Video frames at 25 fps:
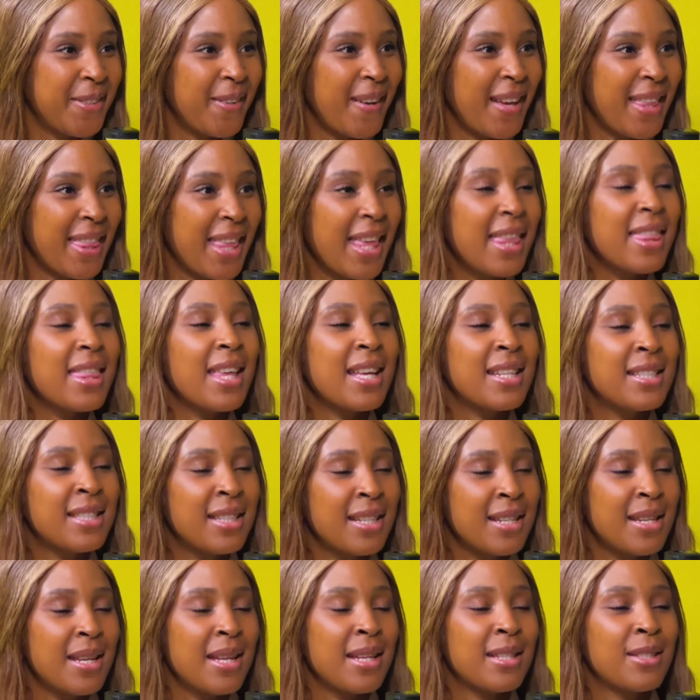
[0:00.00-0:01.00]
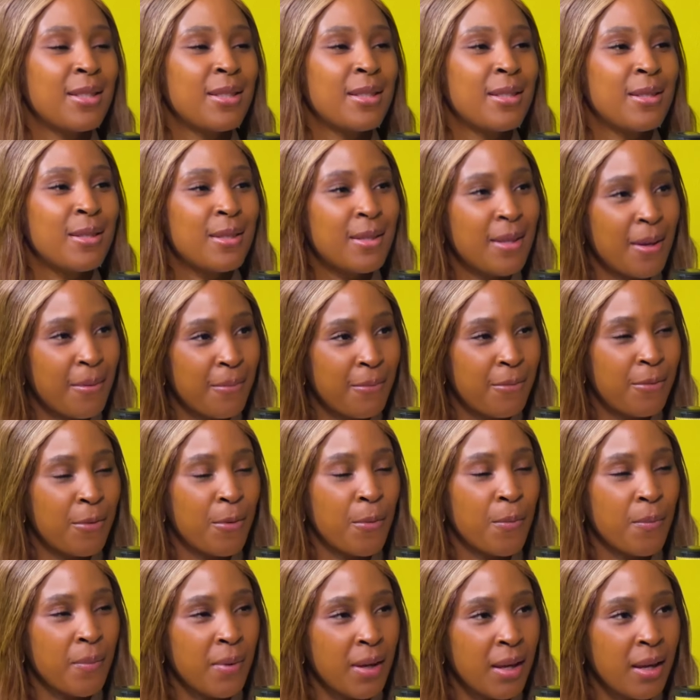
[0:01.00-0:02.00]
so I think that's the next step
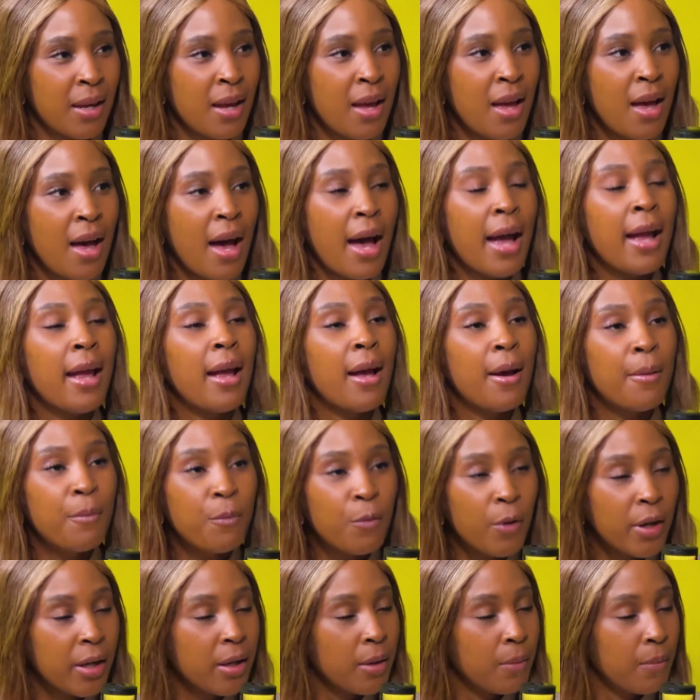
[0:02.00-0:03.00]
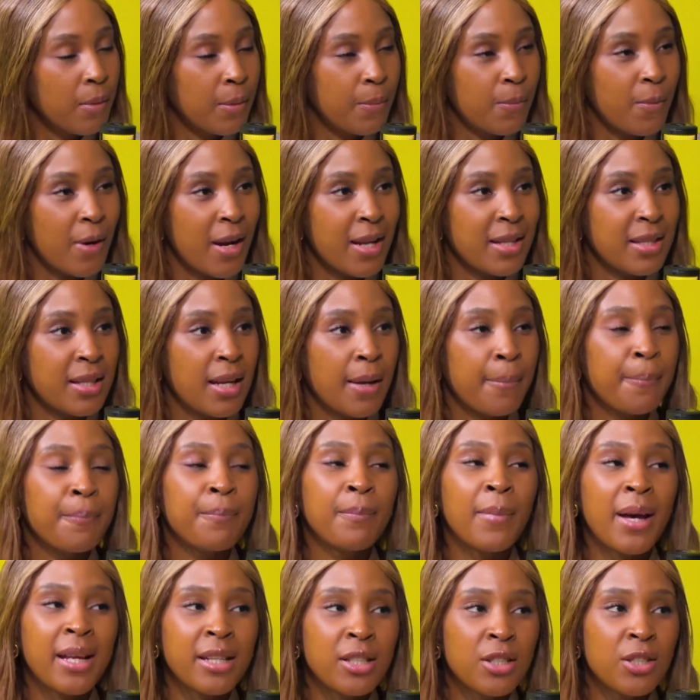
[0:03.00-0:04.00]
for me. I am working with brands.
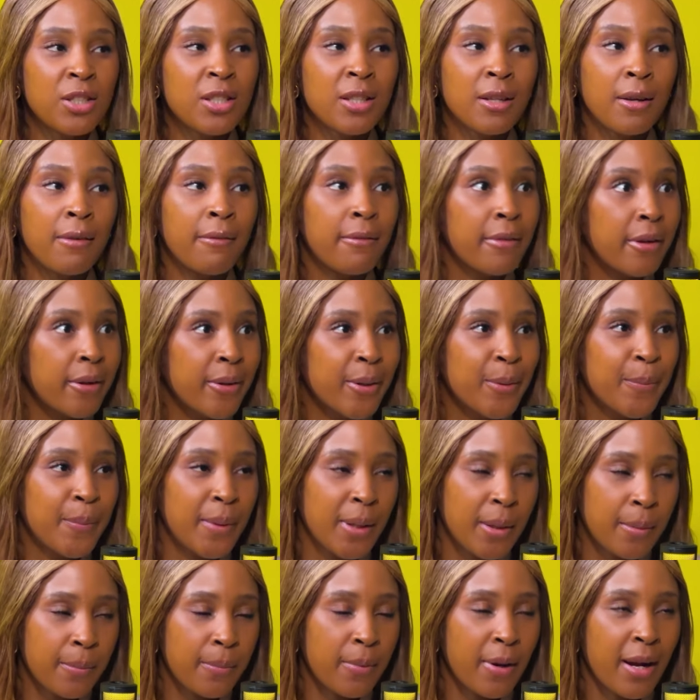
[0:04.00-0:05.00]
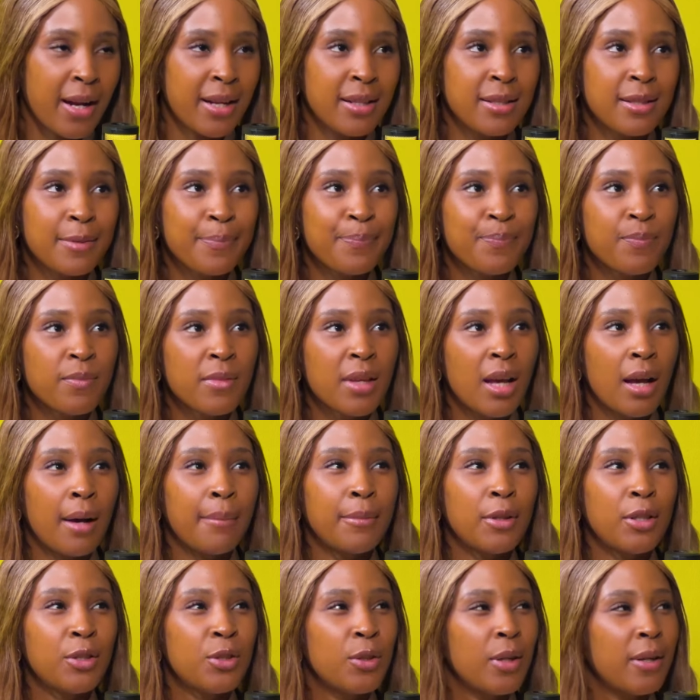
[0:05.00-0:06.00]
I'm managing a very big brand.
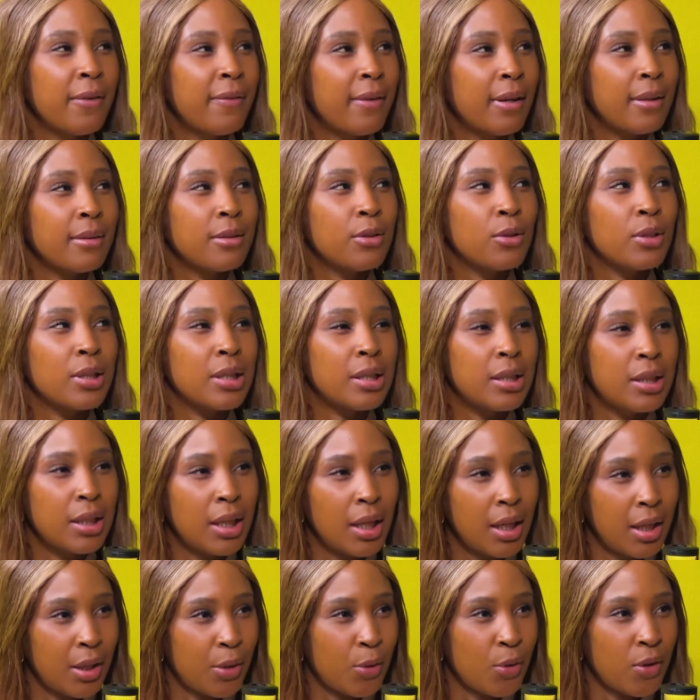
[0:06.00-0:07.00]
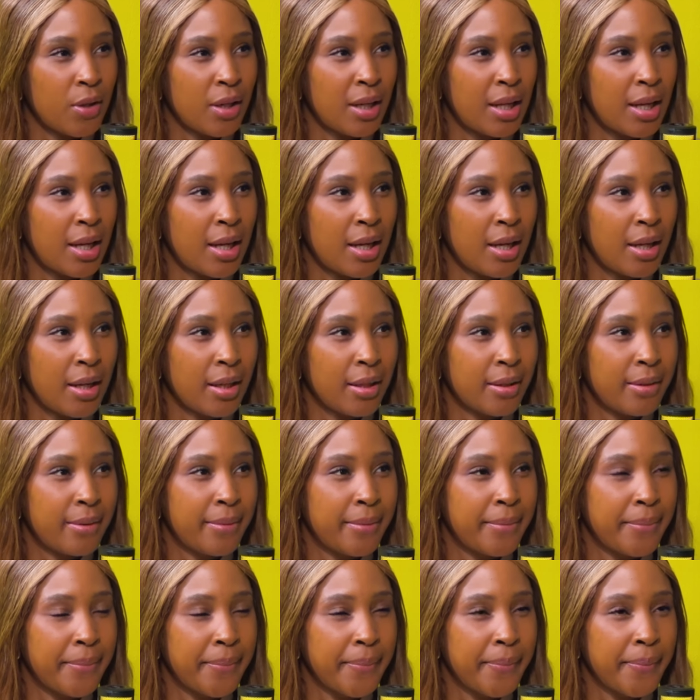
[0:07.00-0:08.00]
I'm not sure if I should say it online,
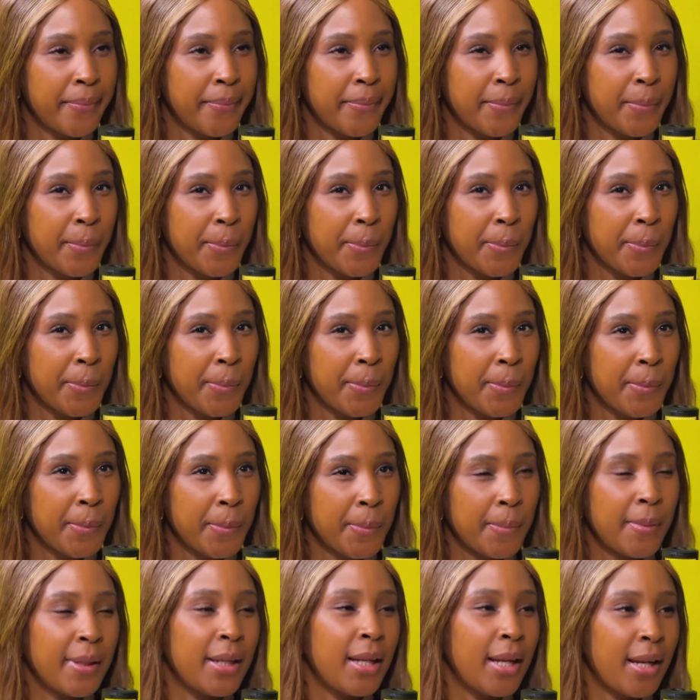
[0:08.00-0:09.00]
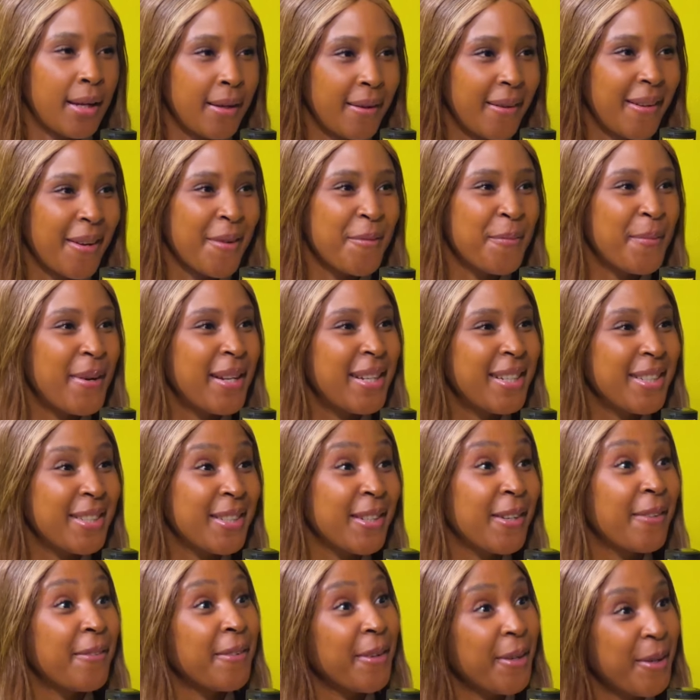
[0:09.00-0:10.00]
but yeah, I'm
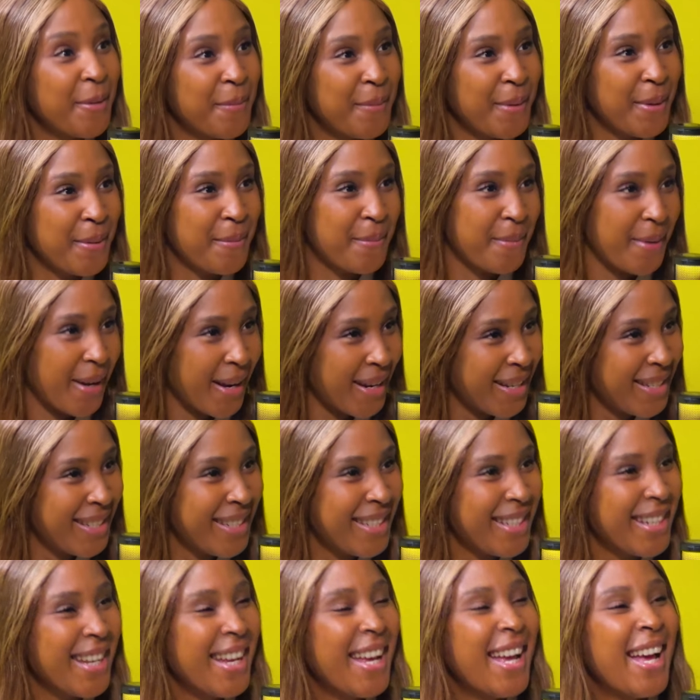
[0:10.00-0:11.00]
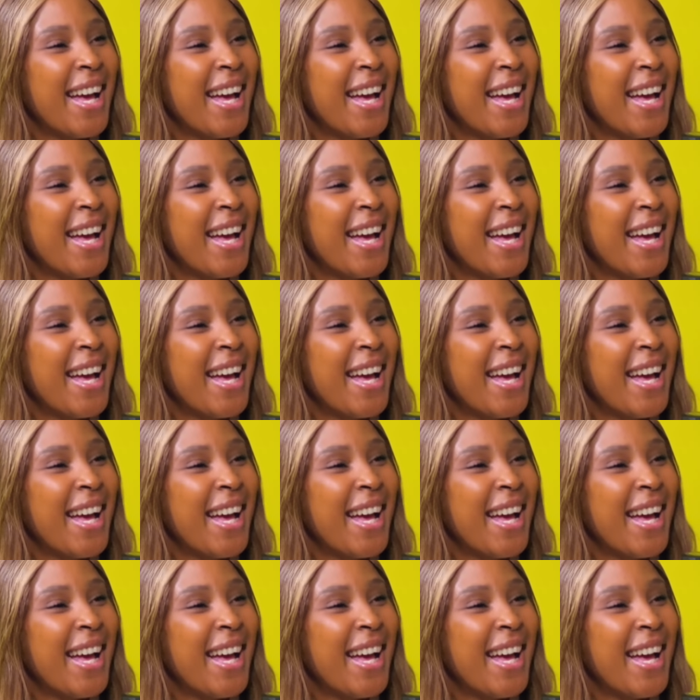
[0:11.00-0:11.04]
managing a very big brand.